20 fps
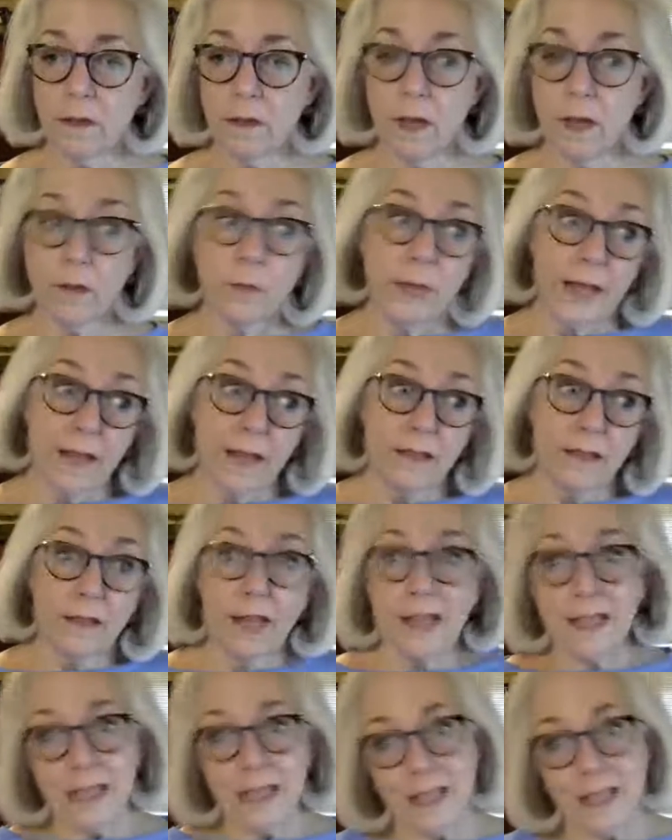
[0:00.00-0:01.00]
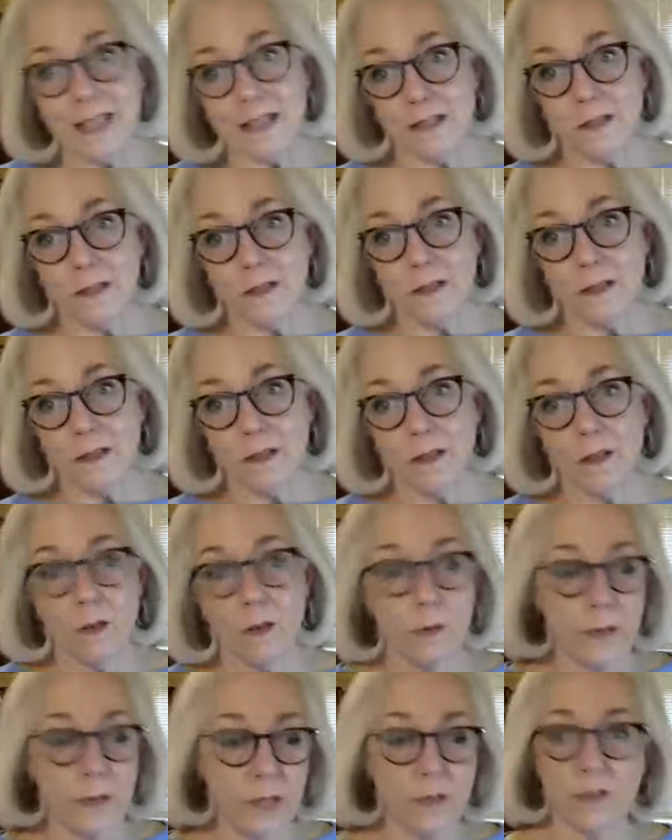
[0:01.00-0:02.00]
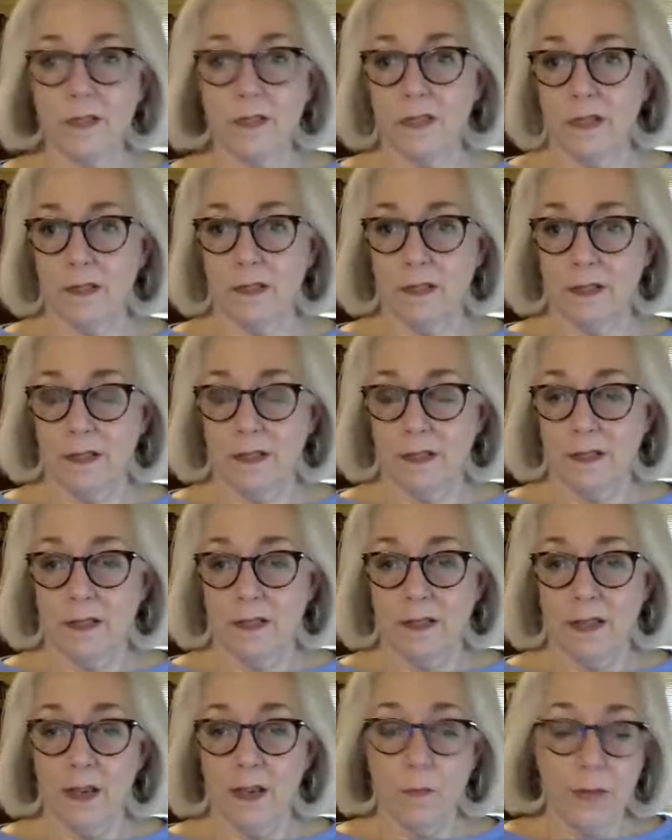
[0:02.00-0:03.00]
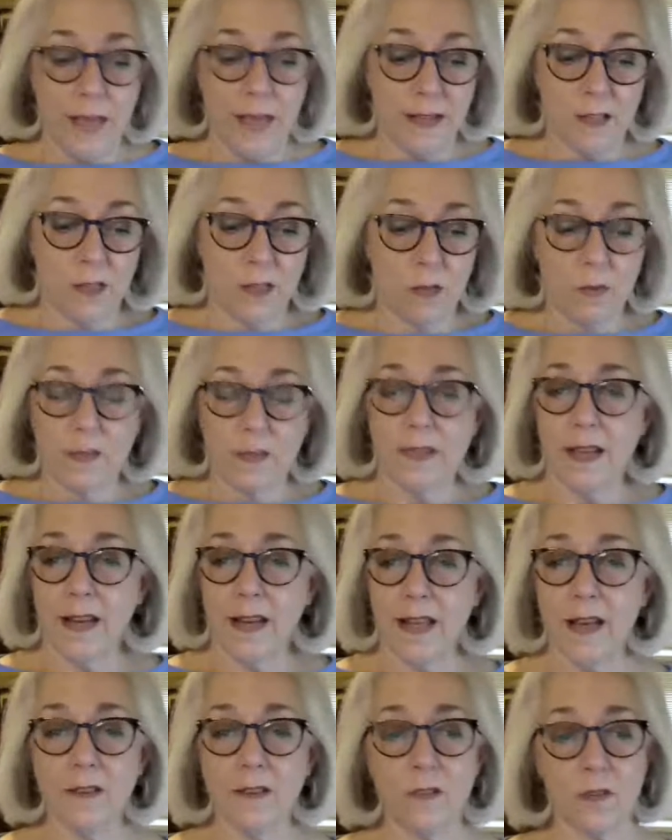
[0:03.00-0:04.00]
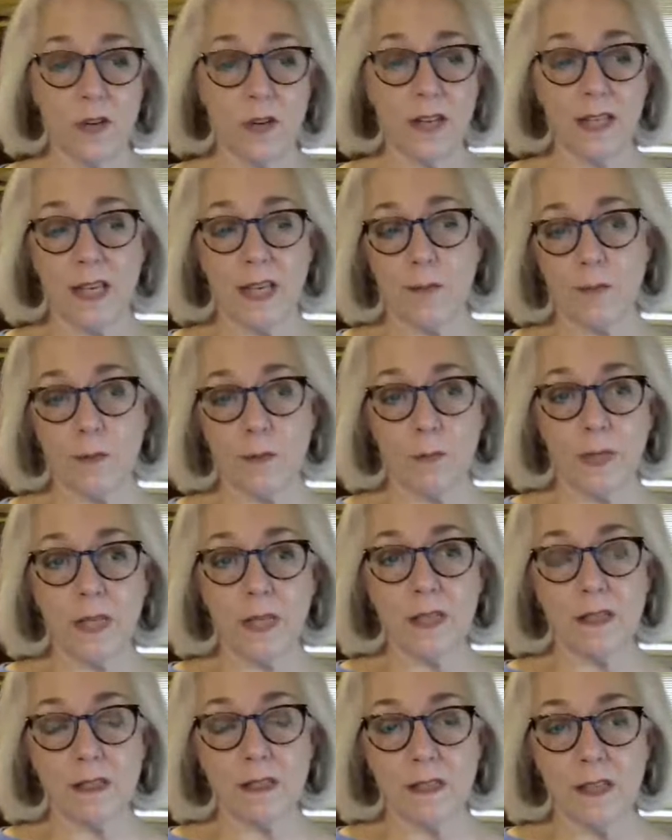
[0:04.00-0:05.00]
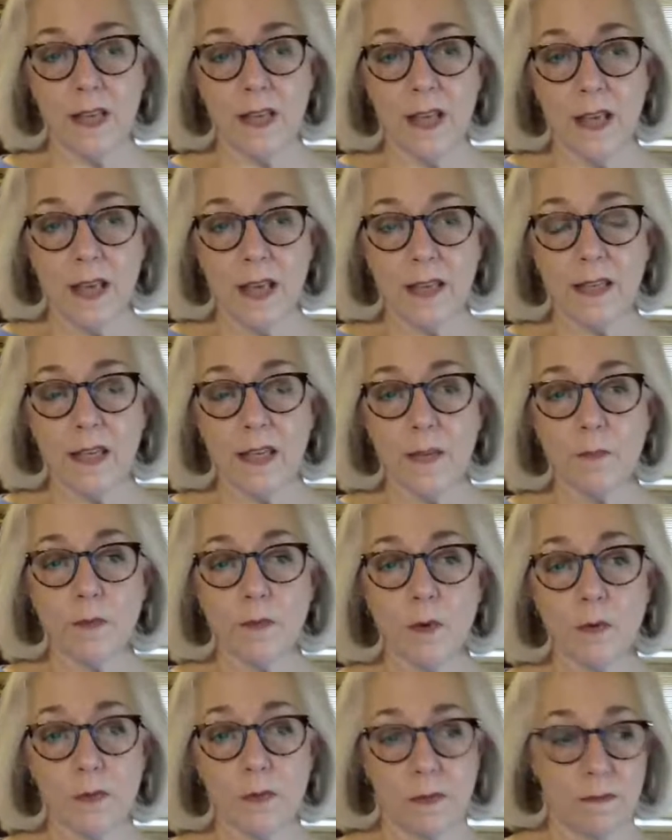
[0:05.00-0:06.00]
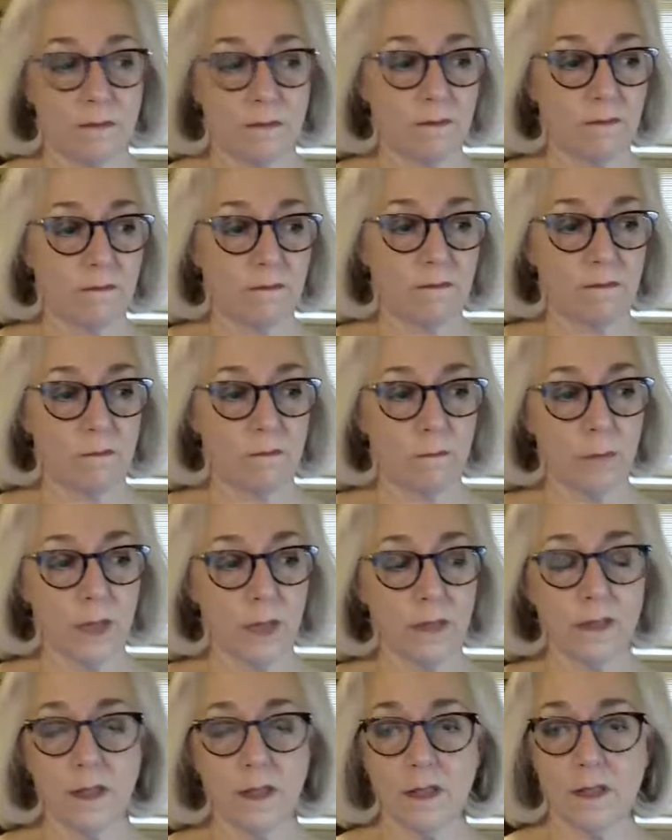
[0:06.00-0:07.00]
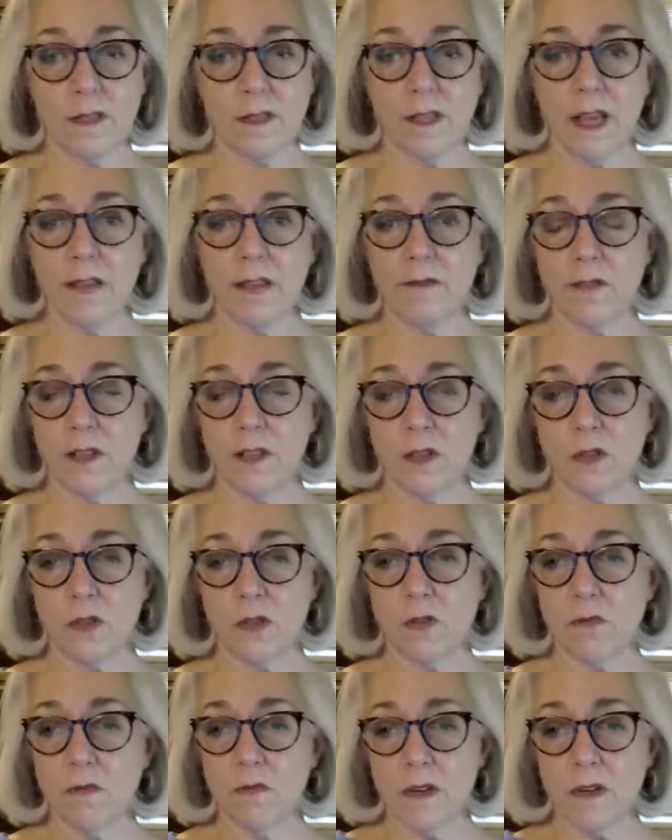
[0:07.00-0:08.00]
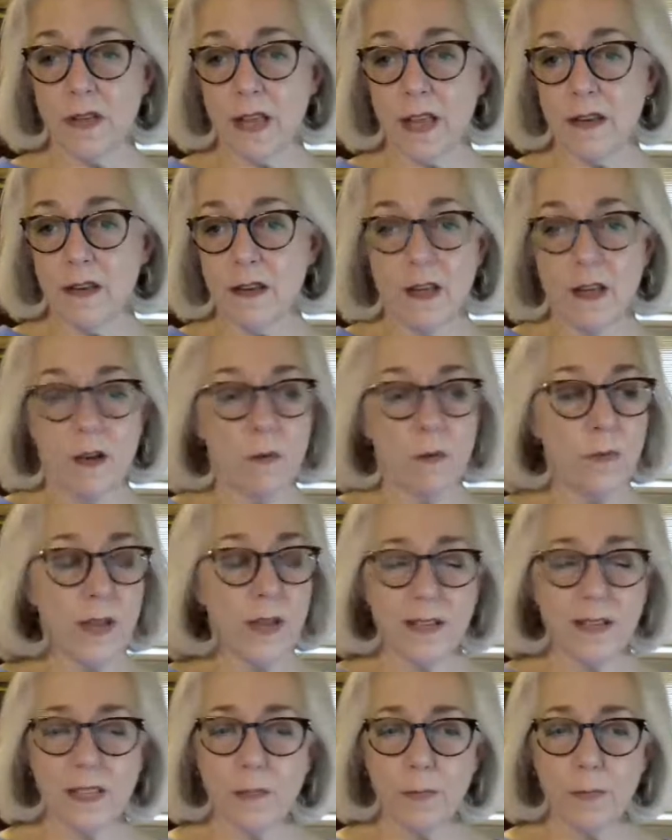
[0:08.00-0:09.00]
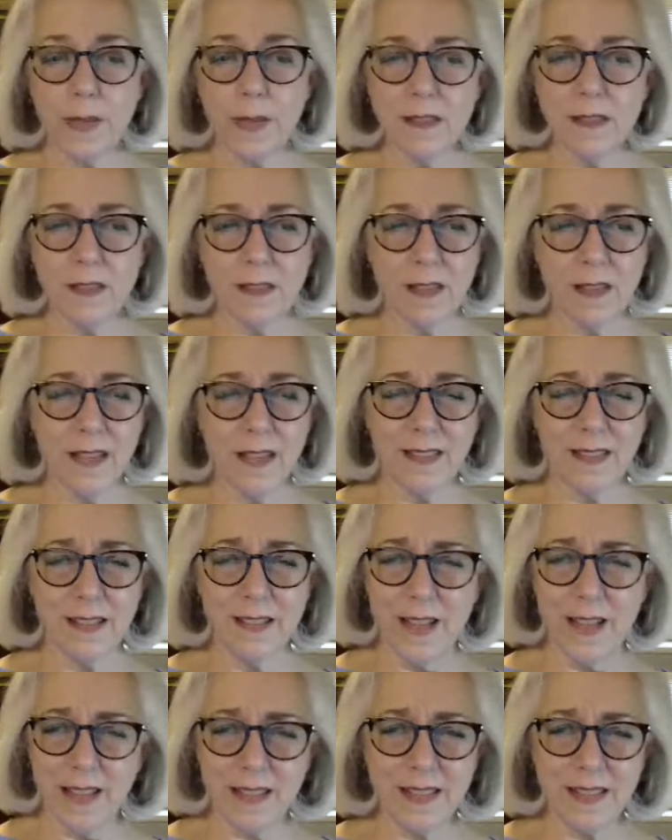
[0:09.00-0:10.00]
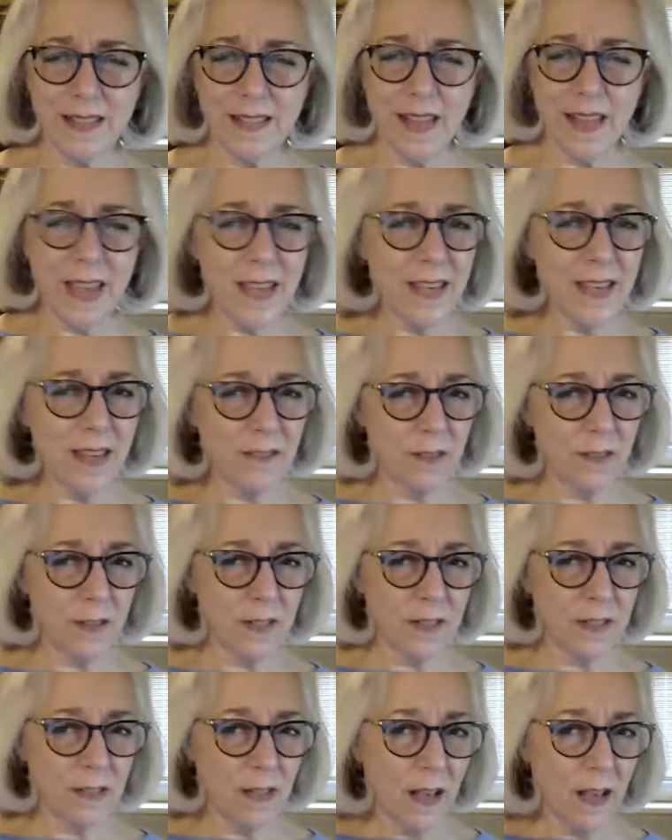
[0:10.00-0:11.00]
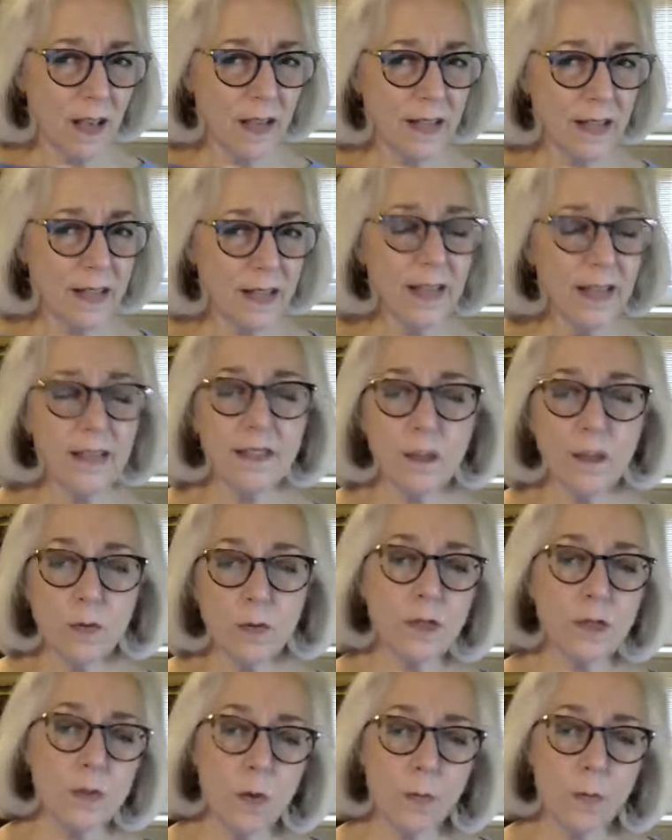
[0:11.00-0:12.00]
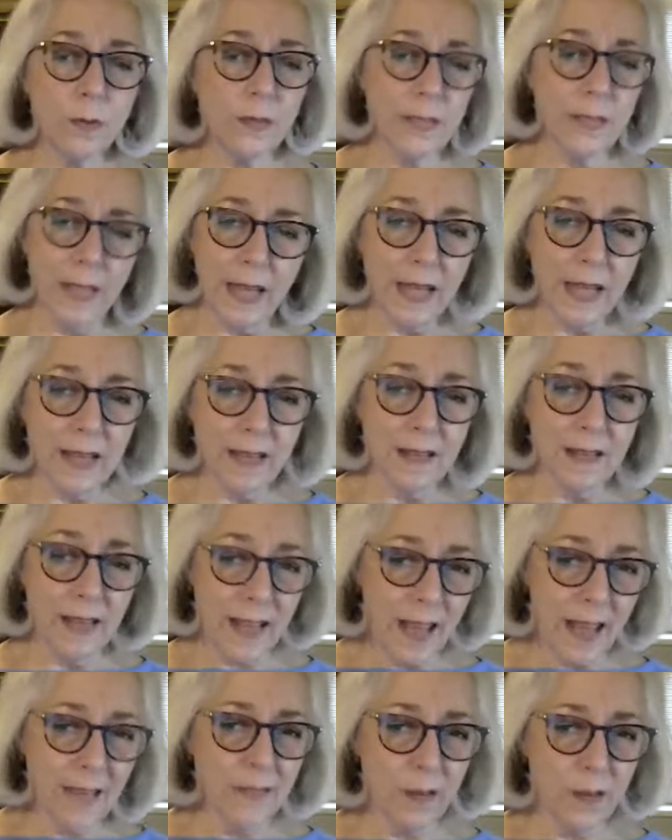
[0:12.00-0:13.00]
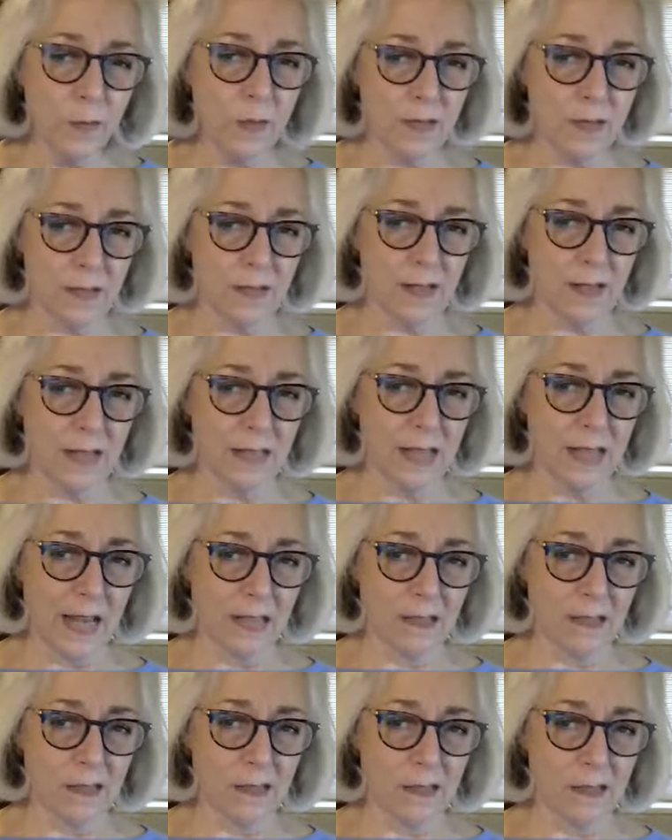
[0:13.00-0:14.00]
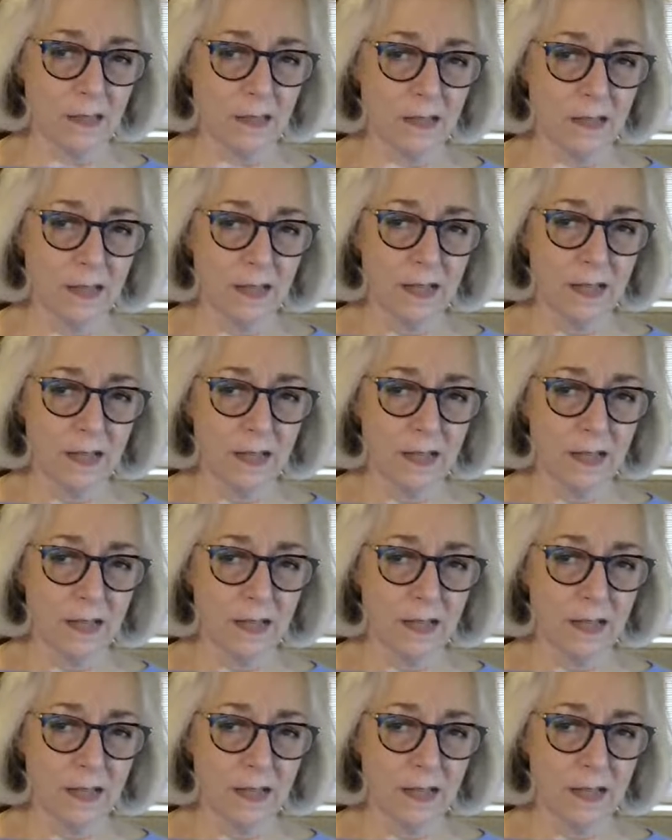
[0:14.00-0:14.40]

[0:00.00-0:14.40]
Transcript: And we had a lot of kids who were interested. And we had to sort that out and try to keep the peace and keep those buildings safe and insured. And we had expenses like the next day after he died. There was no plan, and there was estate taxes.